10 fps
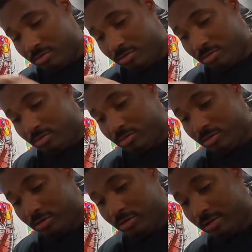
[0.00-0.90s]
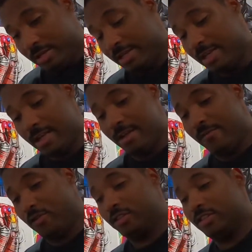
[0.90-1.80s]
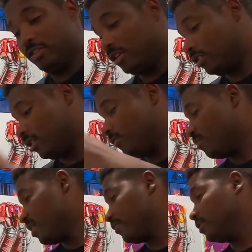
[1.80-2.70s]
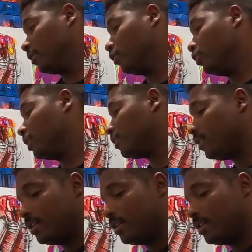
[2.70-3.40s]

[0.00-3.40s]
Okay, of course it's gonna come with batteries included.